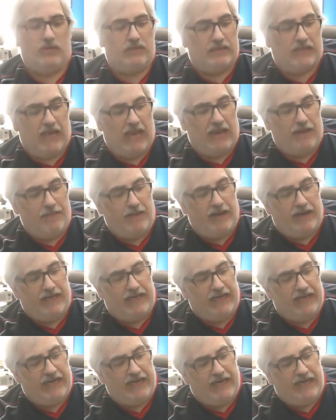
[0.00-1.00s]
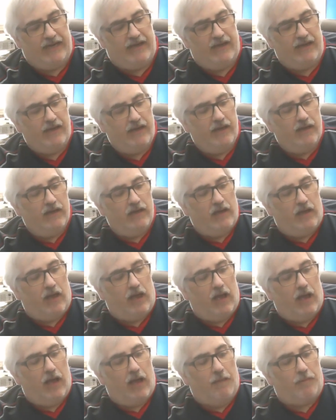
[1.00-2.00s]
that I may need,
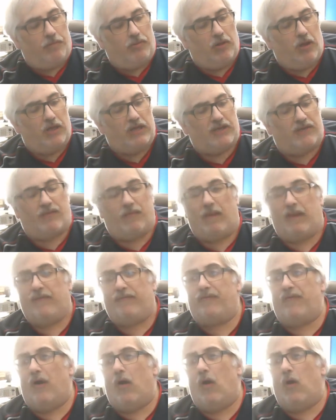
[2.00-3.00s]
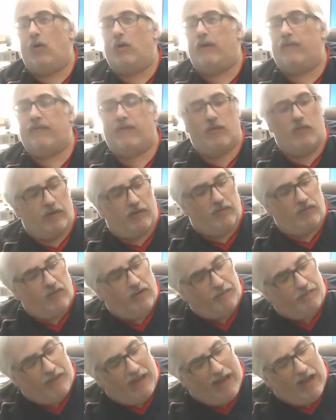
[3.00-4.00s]
plugs for my phone if I want to
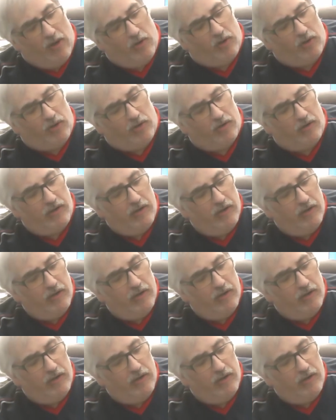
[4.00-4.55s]
run power,